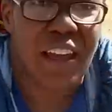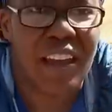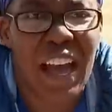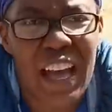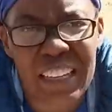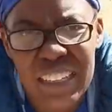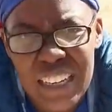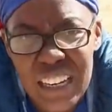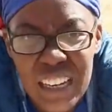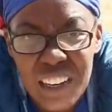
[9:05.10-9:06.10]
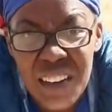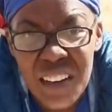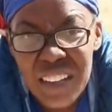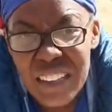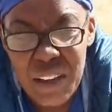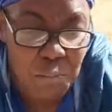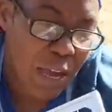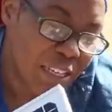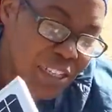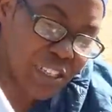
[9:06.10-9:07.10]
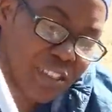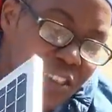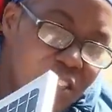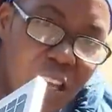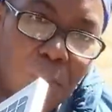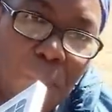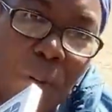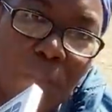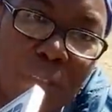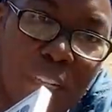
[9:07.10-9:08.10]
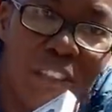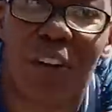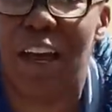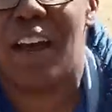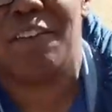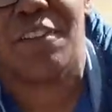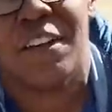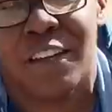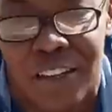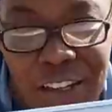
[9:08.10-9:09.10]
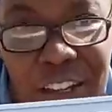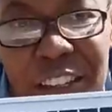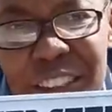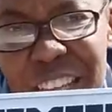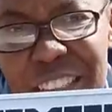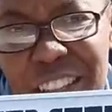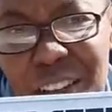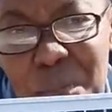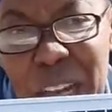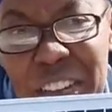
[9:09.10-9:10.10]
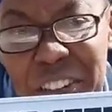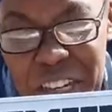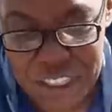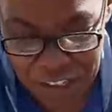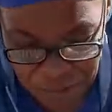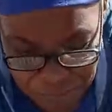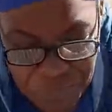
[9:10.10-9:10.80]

a Allen key that matches the type of bolt that you have. So that's a little panel right there.